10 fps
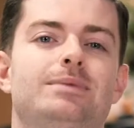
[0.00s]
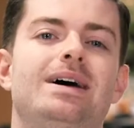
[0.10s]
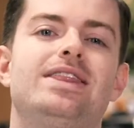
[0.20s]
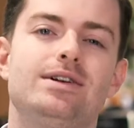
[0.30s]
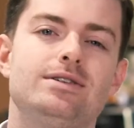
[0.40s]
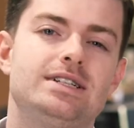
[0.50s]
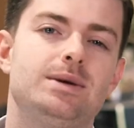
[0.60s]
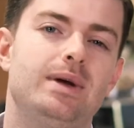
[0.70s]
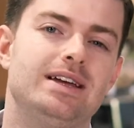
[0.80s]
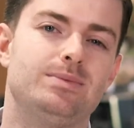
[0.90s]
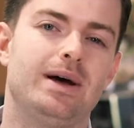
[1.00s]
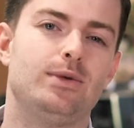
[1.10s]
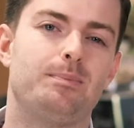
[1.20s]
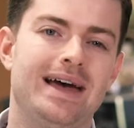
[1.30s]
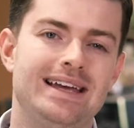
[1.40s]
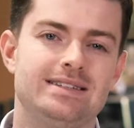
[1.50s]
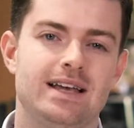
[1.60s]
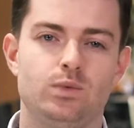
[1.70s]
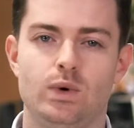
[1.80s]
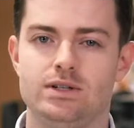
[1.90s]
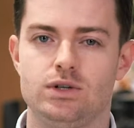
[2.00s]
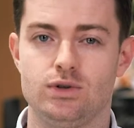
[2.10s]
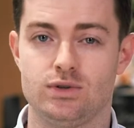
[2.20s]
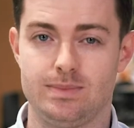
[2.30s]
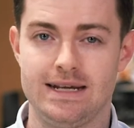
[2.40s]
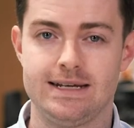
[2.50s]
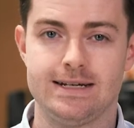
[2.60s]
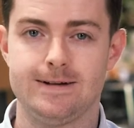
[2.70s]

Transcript: My third tip is about the pace at which you speak.